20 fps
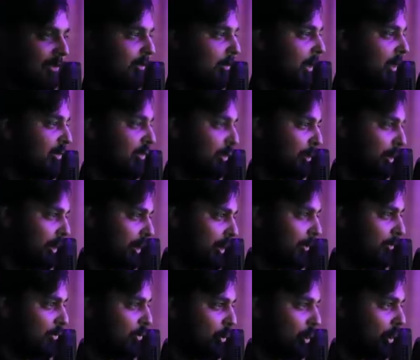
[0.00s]
especially when it
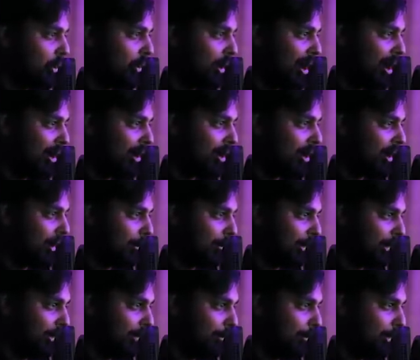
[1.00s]
comes to a raw
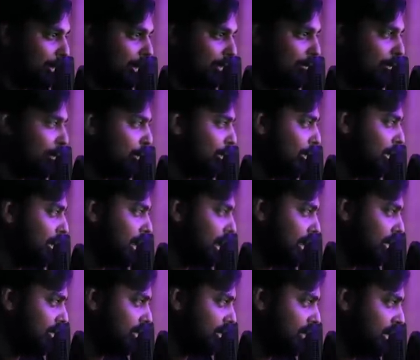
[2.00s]
cockpit. But let's go to the
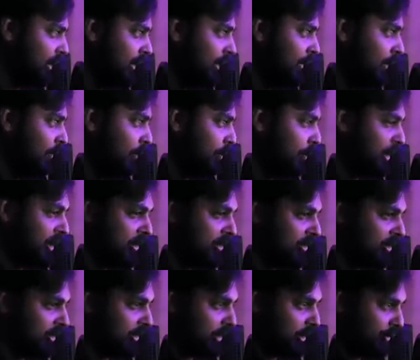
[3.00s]
next
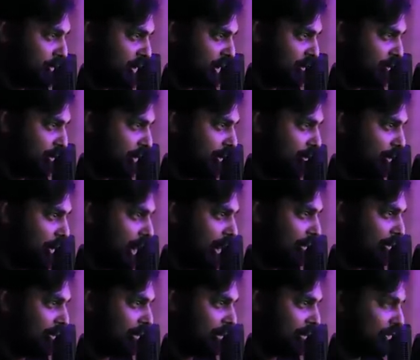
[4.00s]
piece of deep web
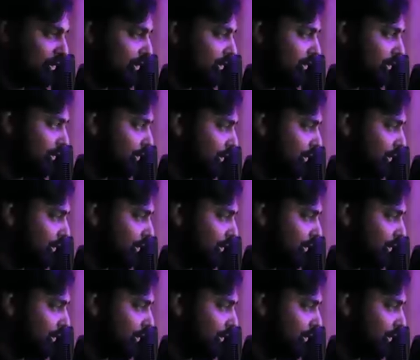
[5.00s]
browsing. Jesus